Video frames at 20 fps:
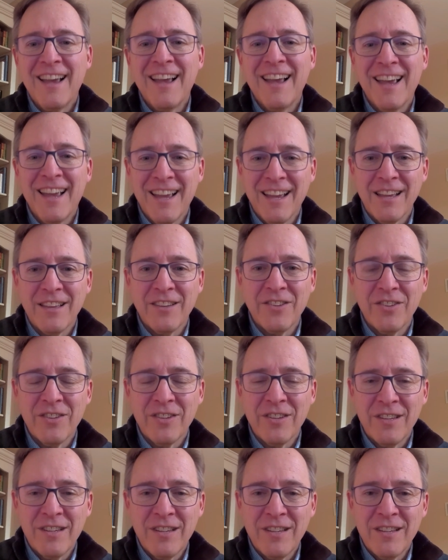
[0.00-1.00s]
and
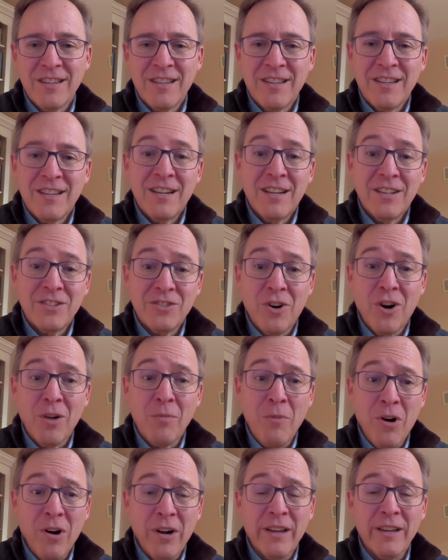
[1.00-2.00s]
a strong
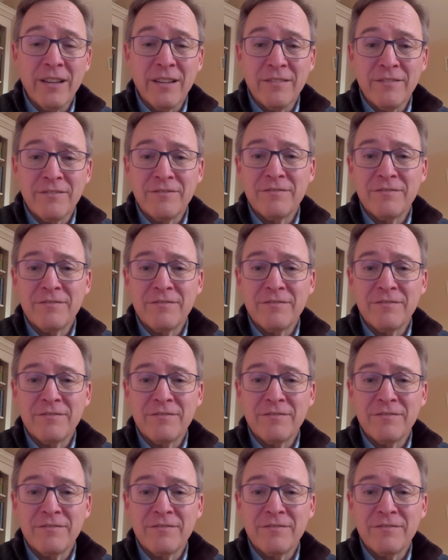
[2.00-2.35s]
market.